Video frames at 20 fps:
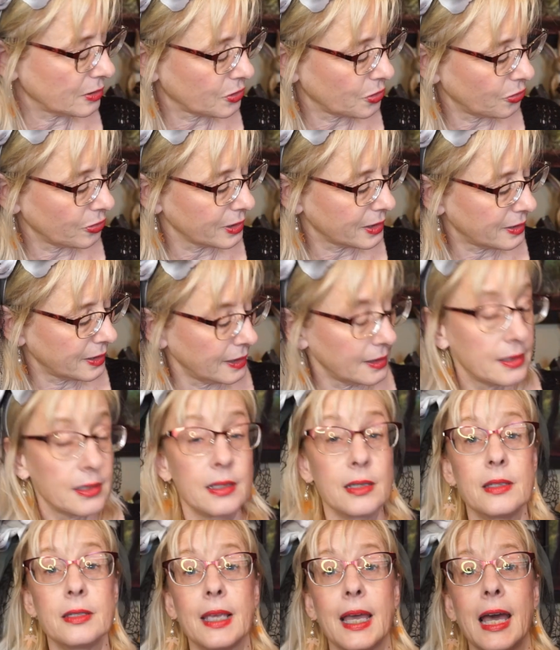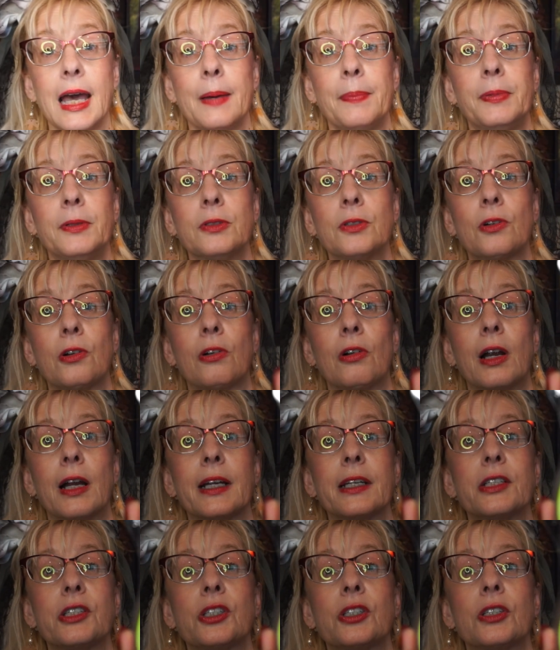sorry, Scentsy's Apple
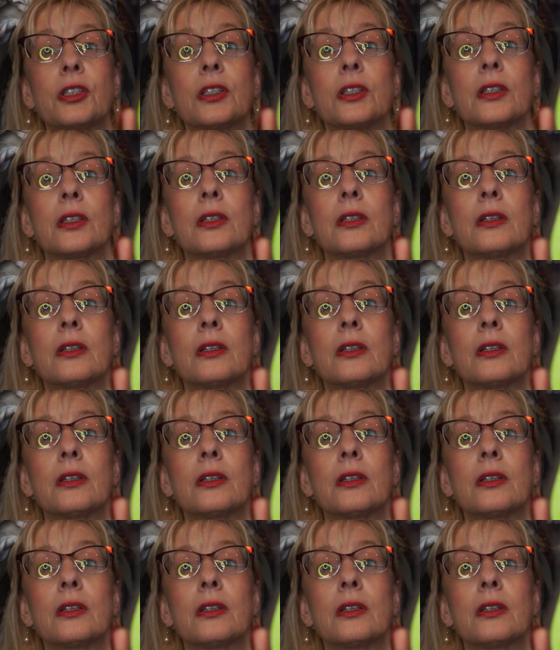Crush.